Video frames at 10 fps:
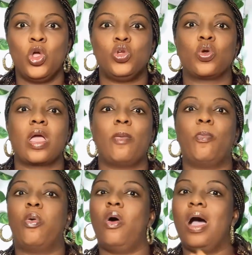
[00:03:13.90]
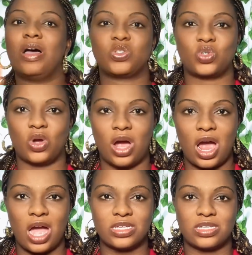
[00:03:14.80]
you can pour out your
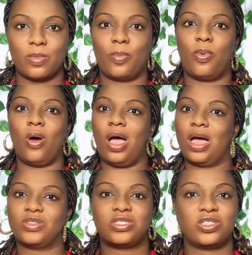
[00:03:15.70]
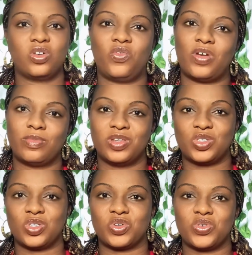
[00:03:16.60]
heart and pour out the whole family
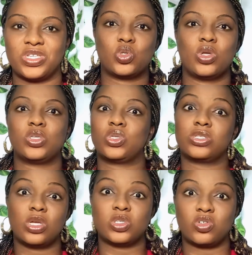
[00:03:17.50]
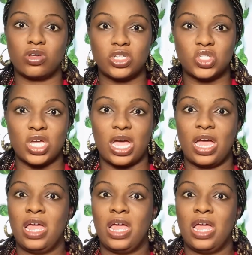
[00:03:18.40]
secret to a total stranger